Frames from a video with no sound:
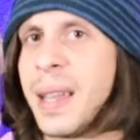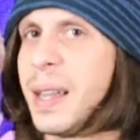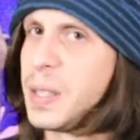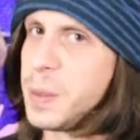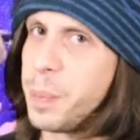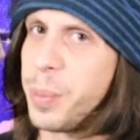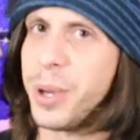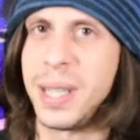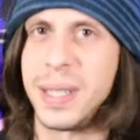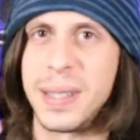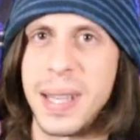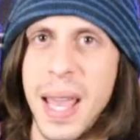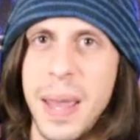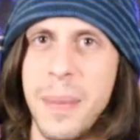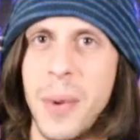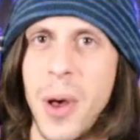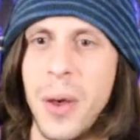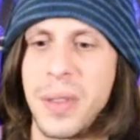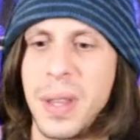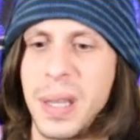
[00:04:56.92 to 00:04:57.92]
It's pretty
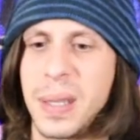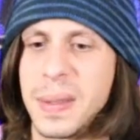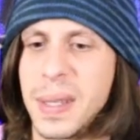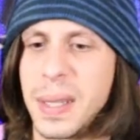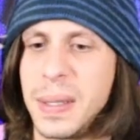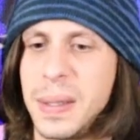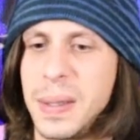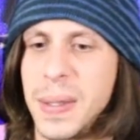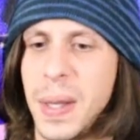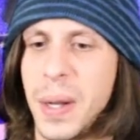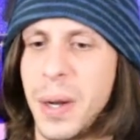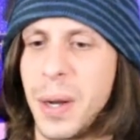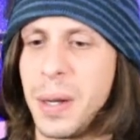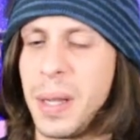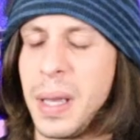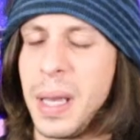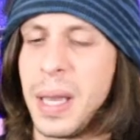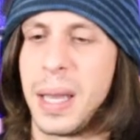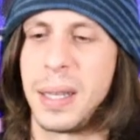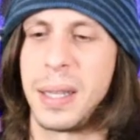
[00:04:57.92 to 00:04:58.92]
tame, all things
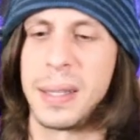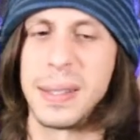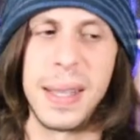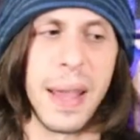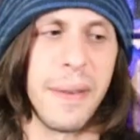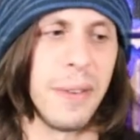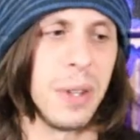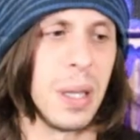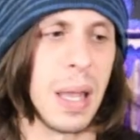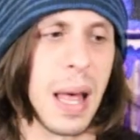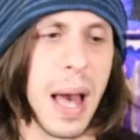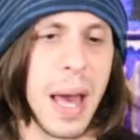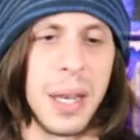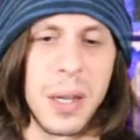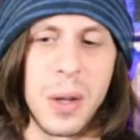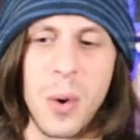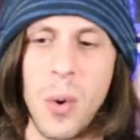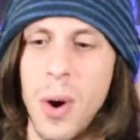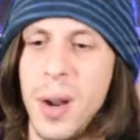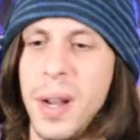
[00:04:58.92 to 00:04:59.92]
considered. It doesn't have a lot
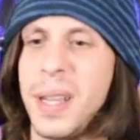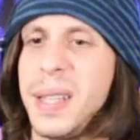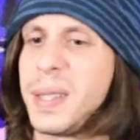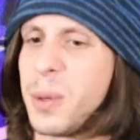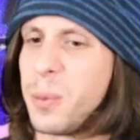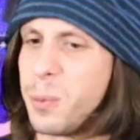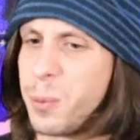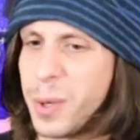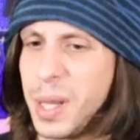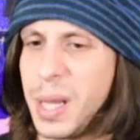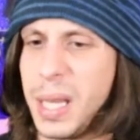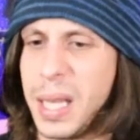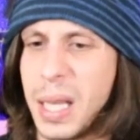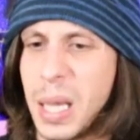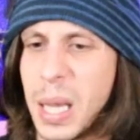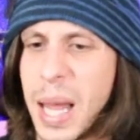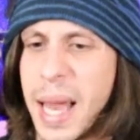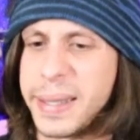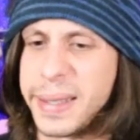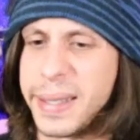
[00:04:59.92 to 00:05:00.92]
of gore. It's a really
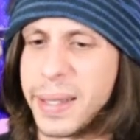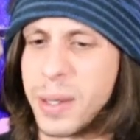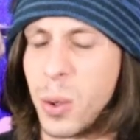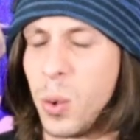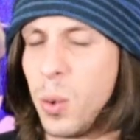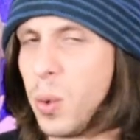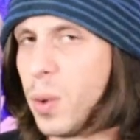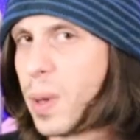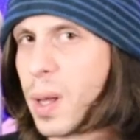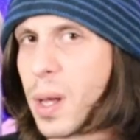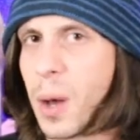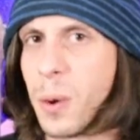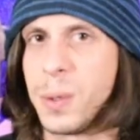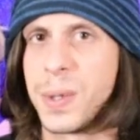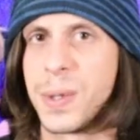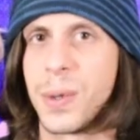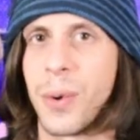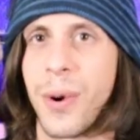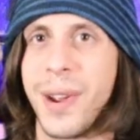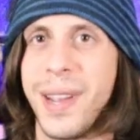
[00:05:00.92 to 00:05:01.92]
classic, cool
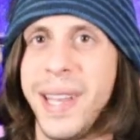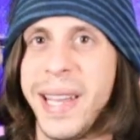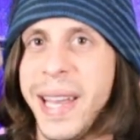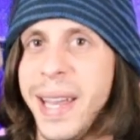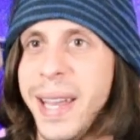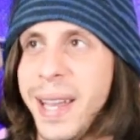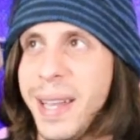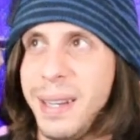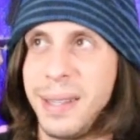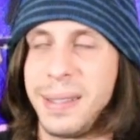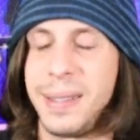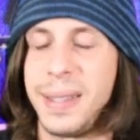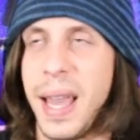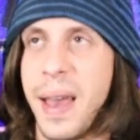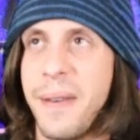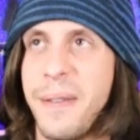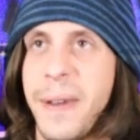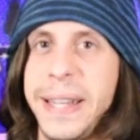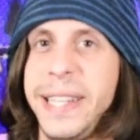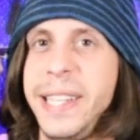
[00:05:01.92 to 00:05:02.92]
ghost story. It doesn't
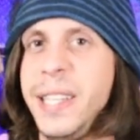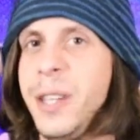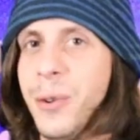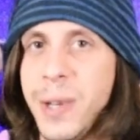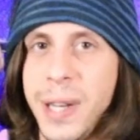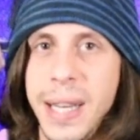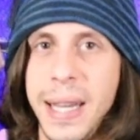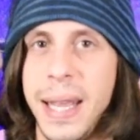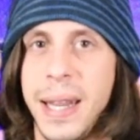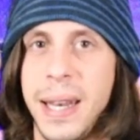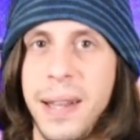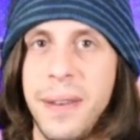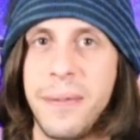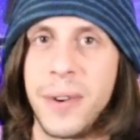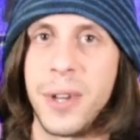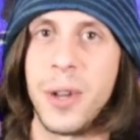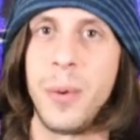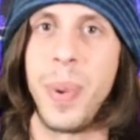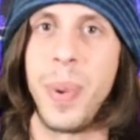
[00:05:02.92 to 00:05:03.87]
have any nudity in it for you